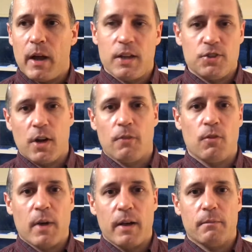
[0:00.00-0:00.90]
can share
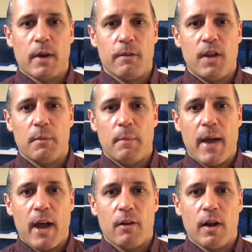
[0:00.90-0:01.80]
from my family
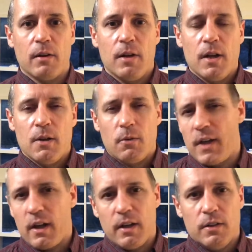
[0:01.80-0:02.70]
background
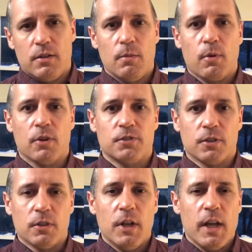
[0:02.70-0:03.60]
without getting too
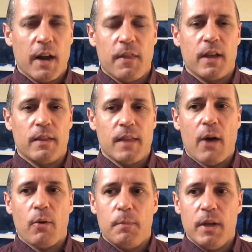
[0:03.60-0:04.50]
personal. And I think
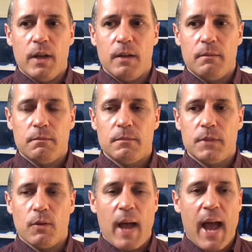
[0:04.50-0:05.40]
that would be
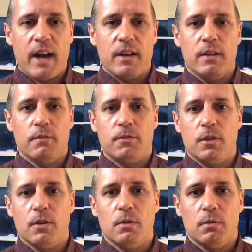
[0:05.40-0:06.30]
additive
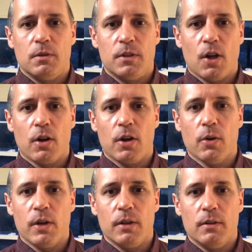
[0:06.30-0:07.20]
to the
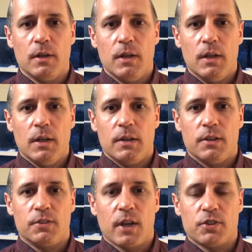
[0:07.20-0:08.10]
ongoing
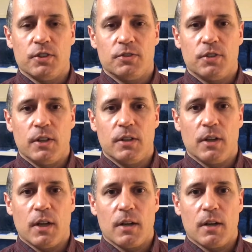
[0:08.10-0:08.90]
discussions and